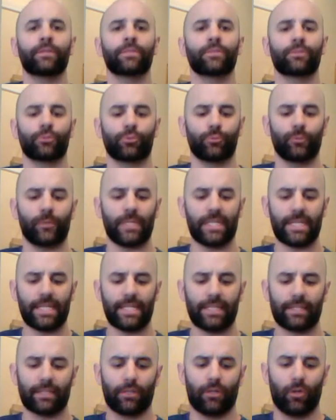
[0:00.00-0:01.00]

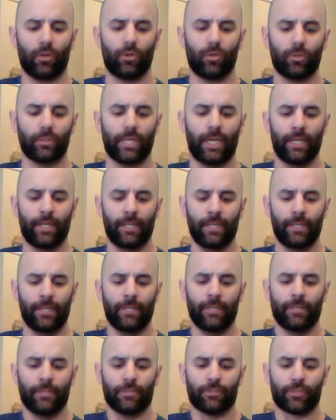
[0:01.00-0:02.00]
Squeeze and hold.
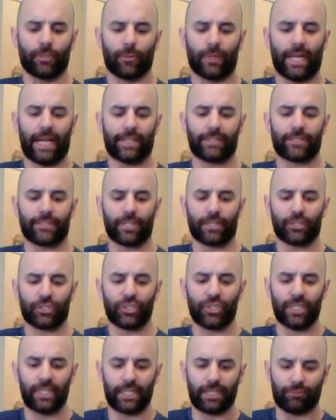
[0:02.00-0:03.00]
So when I start
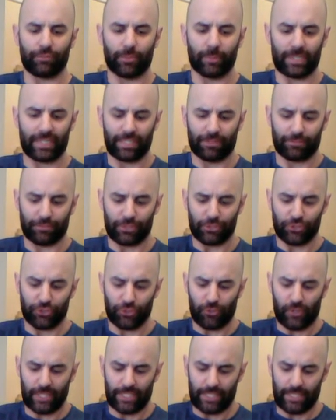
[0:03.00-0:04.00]
cheating from a different
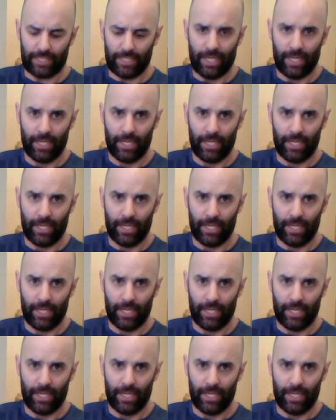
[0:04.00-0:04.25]
joint,